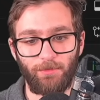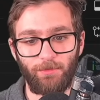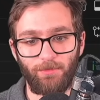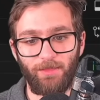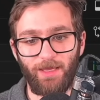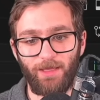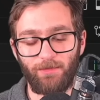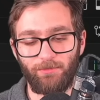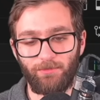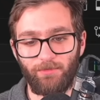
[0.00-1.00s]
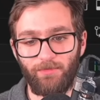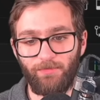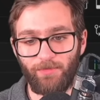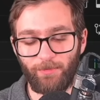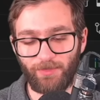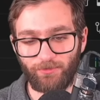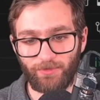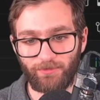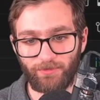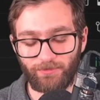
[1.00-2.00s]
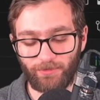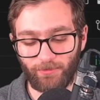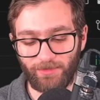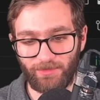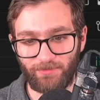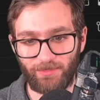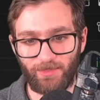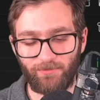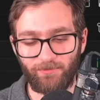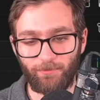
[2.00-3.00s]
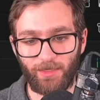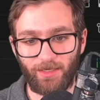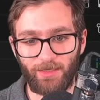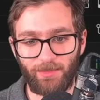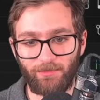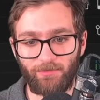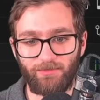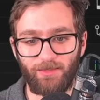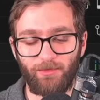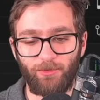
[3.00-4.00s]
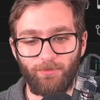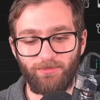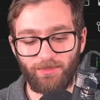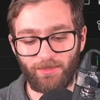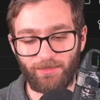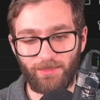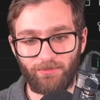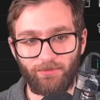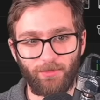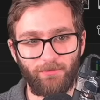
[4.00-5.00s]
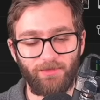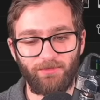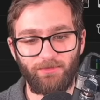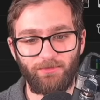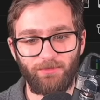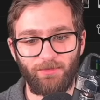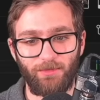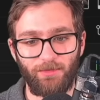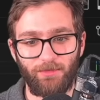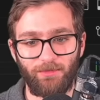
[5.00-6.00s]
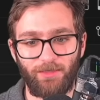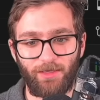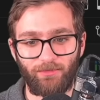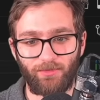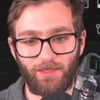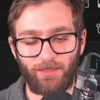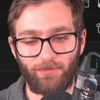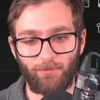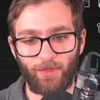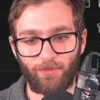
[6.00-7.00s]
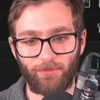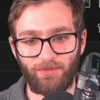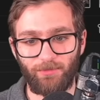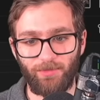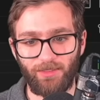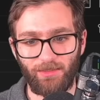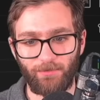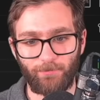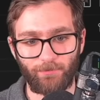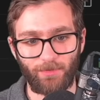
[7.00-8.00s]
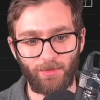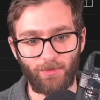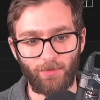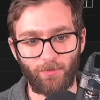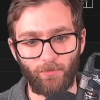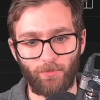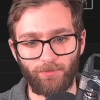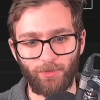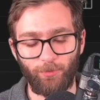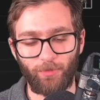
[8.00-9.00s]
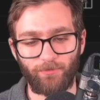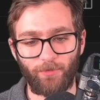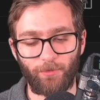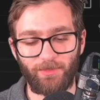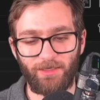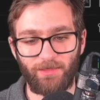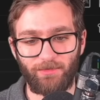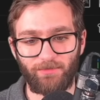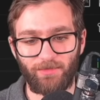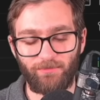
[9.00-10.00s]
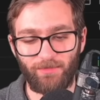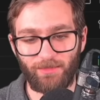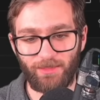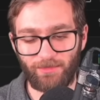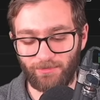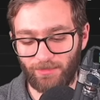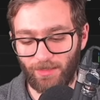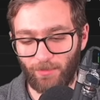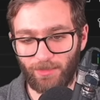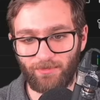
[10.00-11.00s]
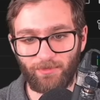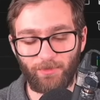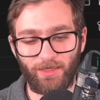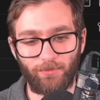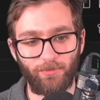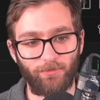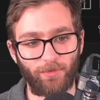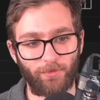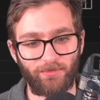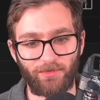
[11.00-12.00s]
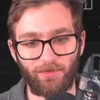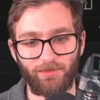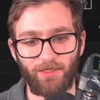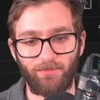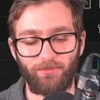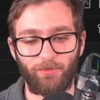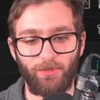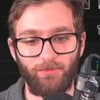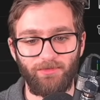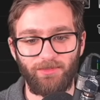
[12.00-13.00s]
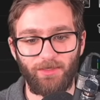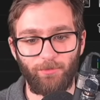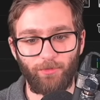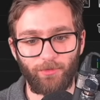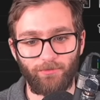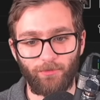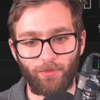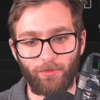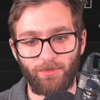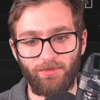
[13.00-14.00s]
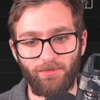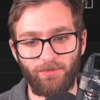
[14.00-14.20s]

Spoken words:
that the metrics are still being saved by saying kubectl get service -n MongoDB. We'll do a port forward again because I feel like whatever we had before was killed off. So kubectl port forward